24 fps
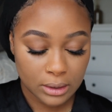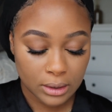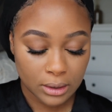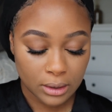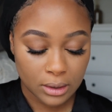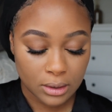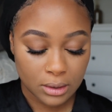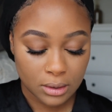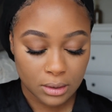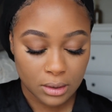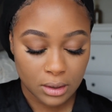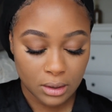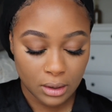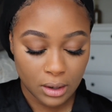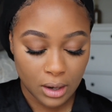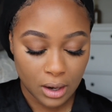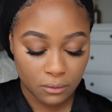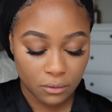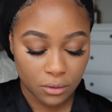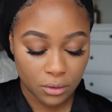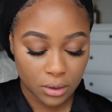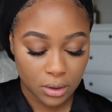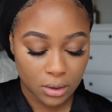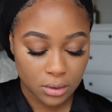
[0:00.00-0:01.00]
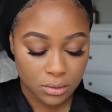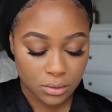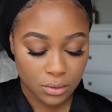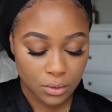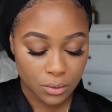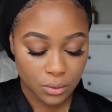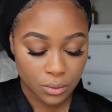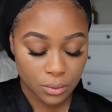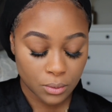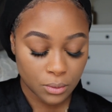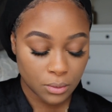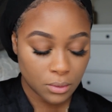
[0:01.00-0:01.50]
Like it, it never gets
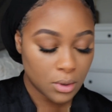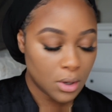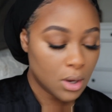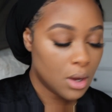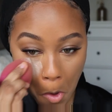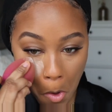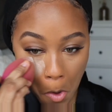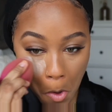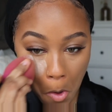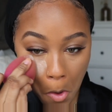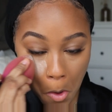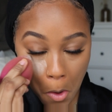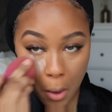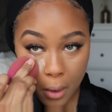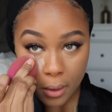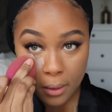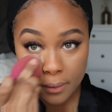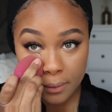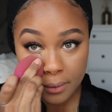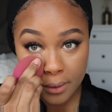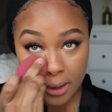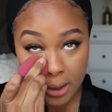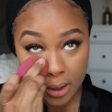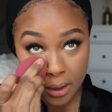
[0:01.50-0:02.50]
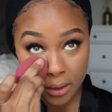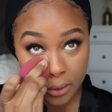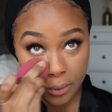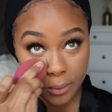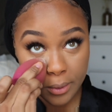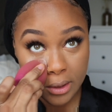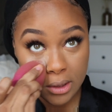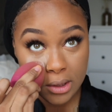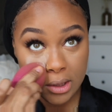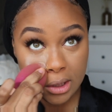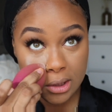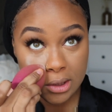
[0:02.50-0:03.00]
old. The other
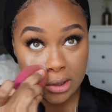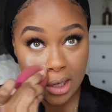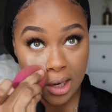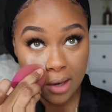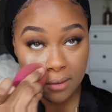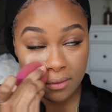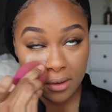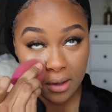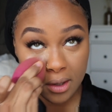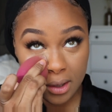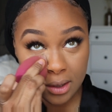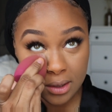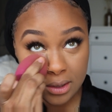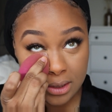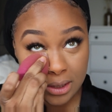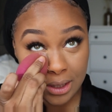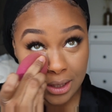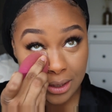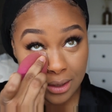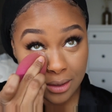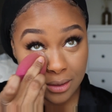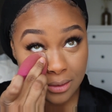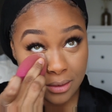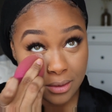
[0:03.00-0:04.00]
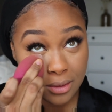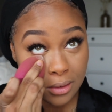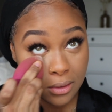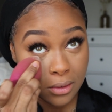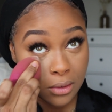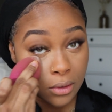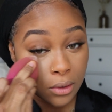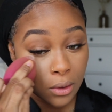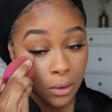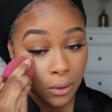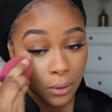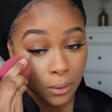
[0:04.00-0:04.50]
one does have like a tint,
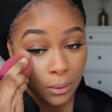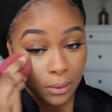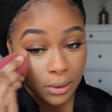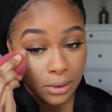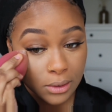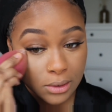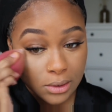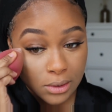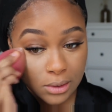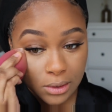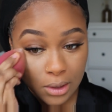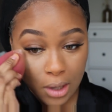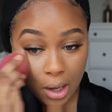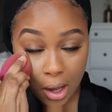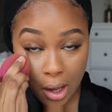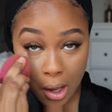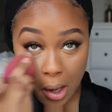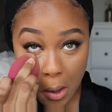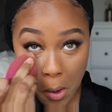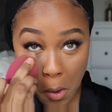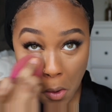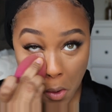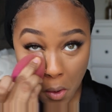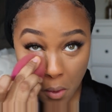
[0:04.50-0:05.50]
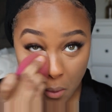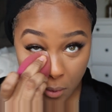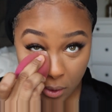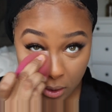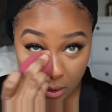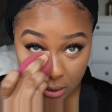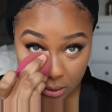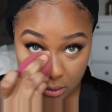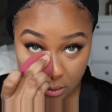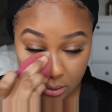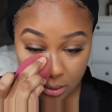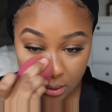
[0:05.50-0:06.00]
so it's not
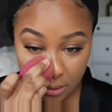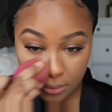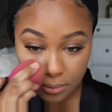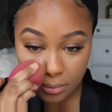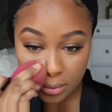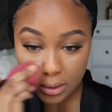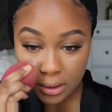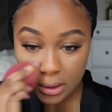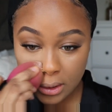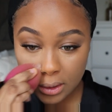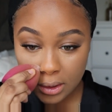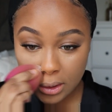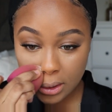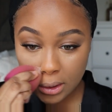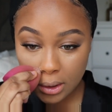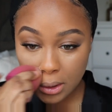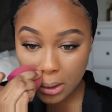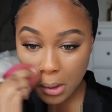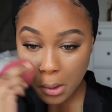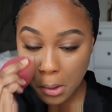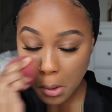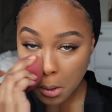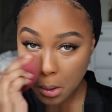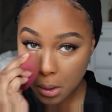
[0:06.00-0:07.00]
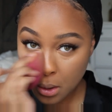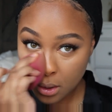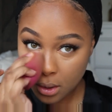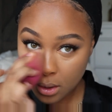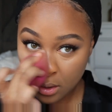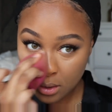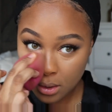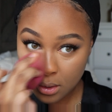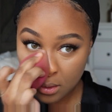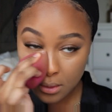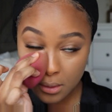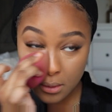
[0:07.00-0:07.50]
always completely
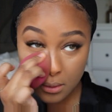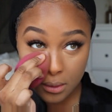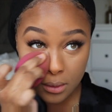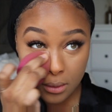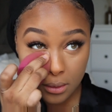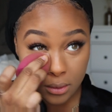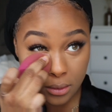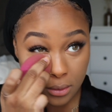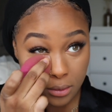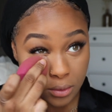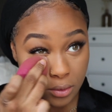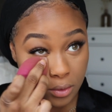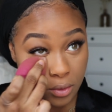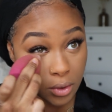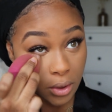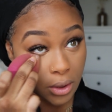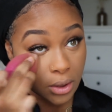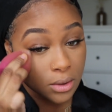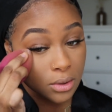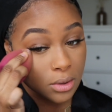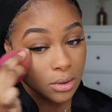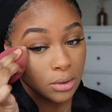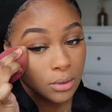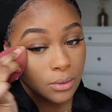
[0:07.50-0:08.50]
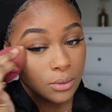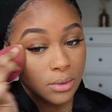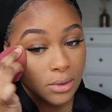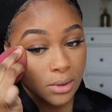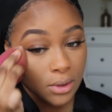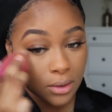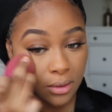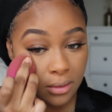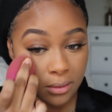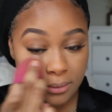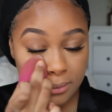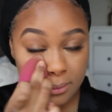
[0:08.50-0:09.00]

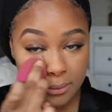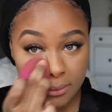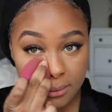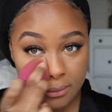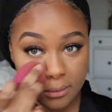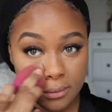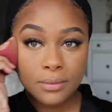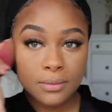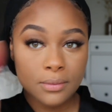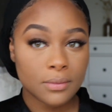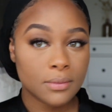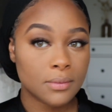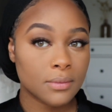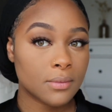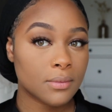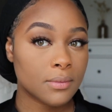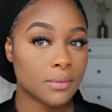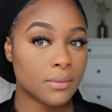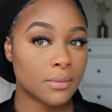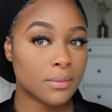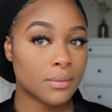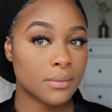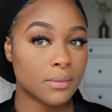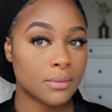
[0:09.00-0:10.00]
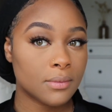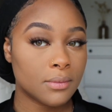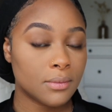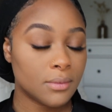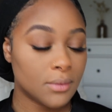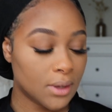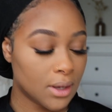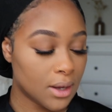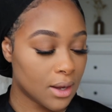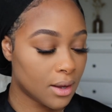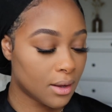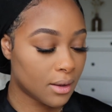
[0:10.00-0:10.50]
translucent.
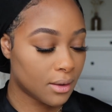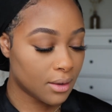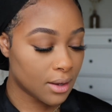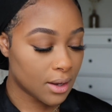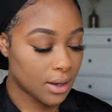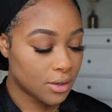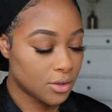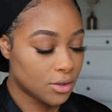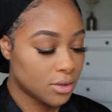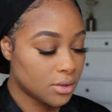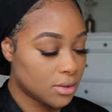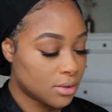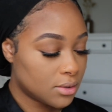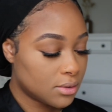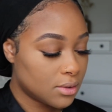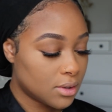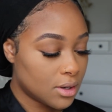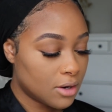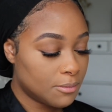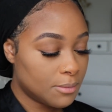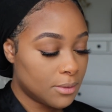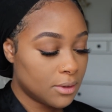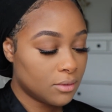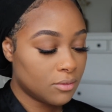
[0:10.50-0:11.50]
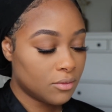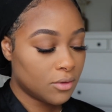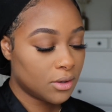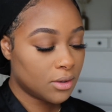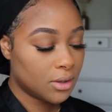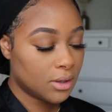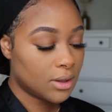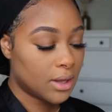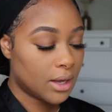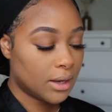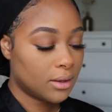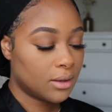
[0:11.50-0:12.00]
Yeah, I just have been
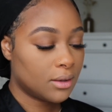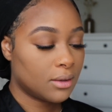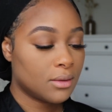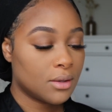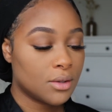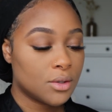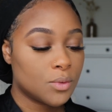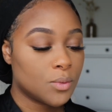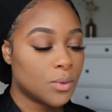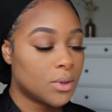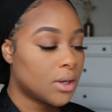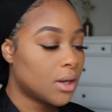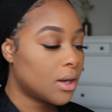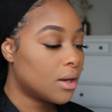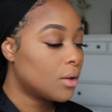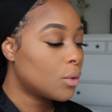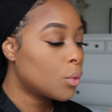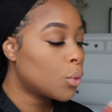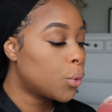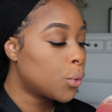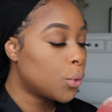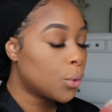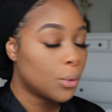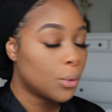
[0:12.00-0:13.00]
really liking this one again.